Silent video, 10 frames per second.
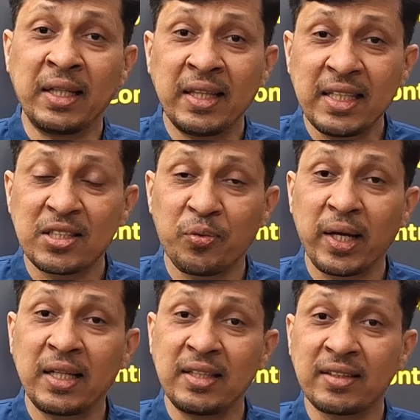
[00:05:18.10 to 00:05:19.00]
in this
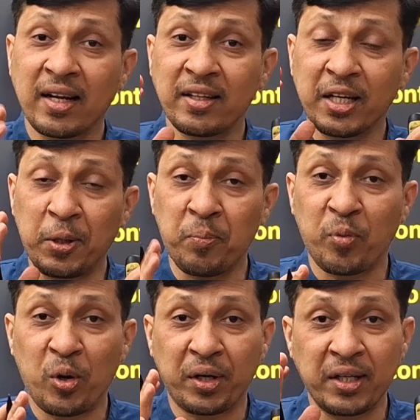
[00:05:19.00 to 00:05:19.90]
way, these are the
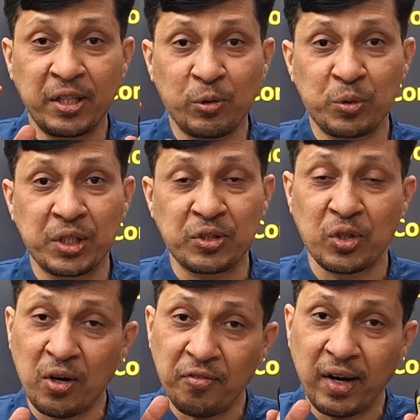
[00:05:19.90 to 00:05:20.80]
important uses
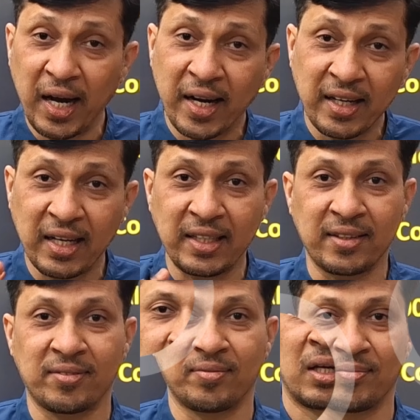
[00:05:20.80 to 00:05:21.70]
of adrenaline.
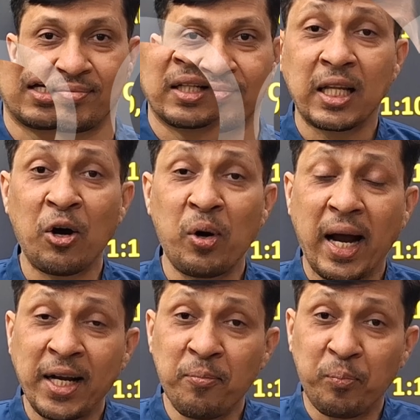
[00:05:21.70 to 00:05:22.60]
Now,
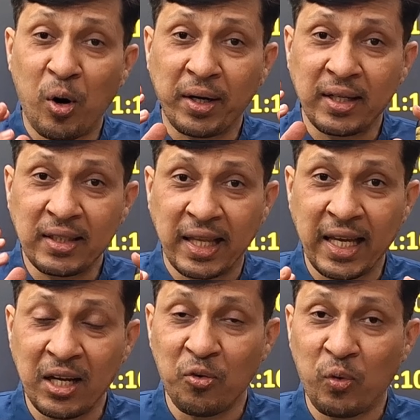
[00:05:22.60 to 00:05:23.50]
an important
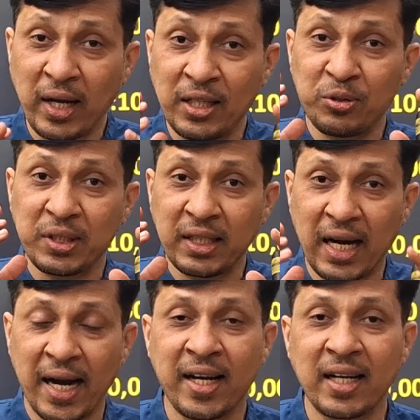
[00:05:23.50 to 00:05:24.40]
thing while using
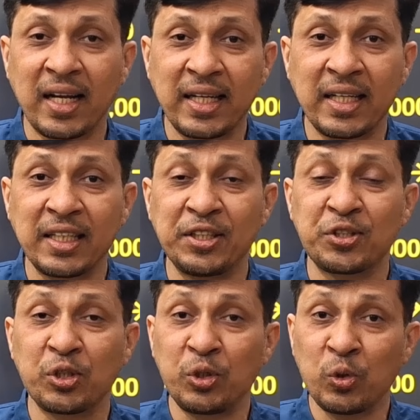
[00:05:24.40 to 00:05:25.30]
adrenaline is
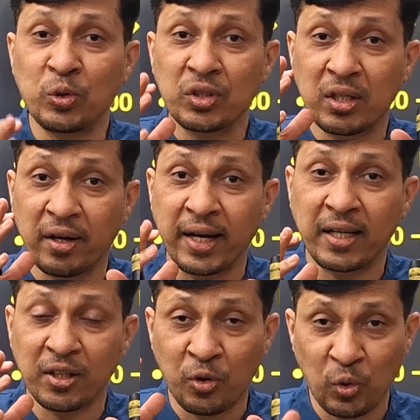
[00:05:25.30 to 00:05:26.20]
to use
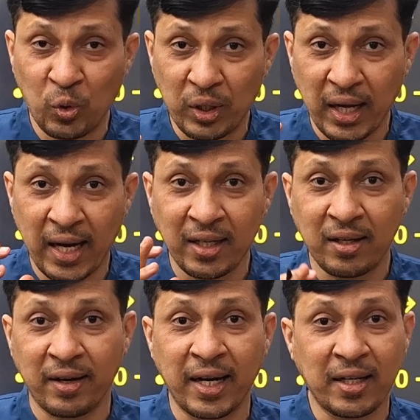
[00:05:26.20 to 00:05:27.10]
correct route and
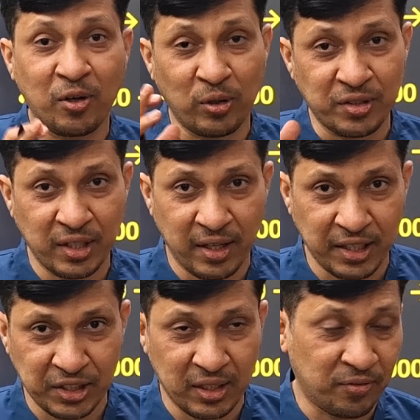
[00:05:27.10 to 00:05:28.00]
correct
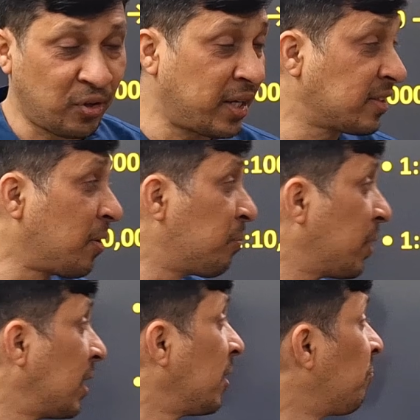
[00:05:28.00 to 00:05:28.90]
concentration. For
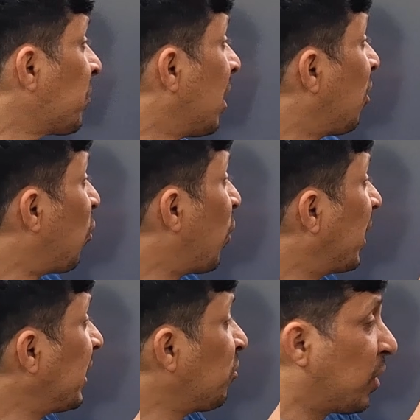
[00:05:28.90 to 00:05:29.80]
example,
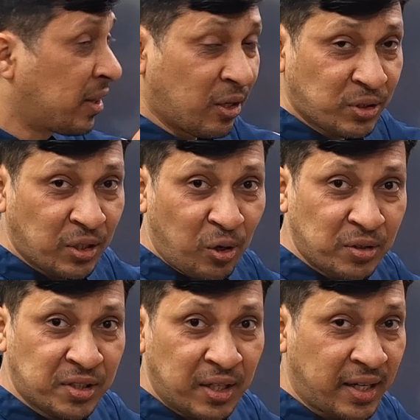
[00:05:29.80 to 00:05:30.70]
1 in 1000
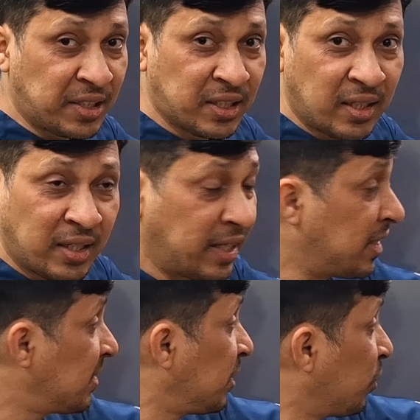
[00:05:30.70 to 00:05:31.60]
concentration
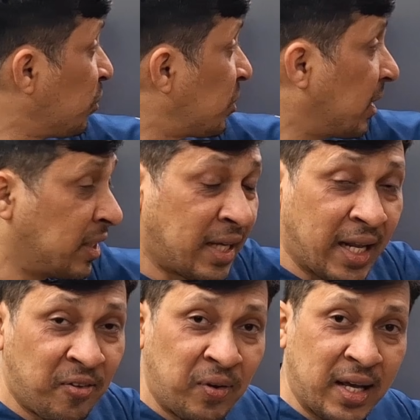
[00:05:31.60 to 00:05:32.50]
is used in
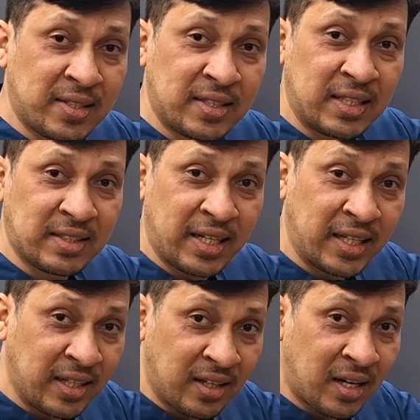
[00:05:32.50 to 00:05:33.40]
anaphylaxis, and
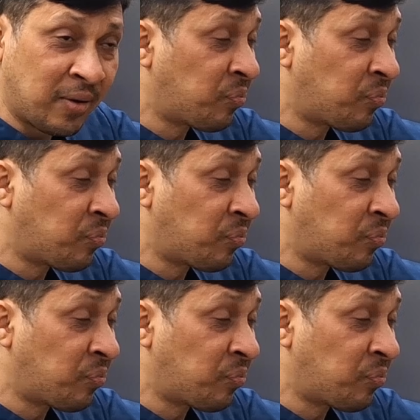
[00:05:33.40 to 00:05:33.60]
here